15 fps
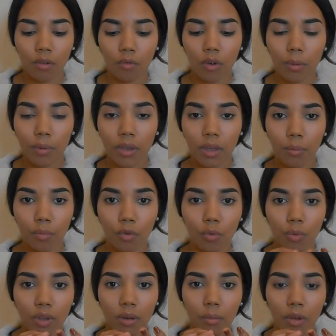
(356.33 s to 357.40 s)
rubbing it
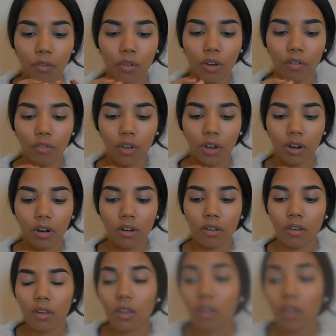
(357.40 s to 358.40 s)
between my ring fingers.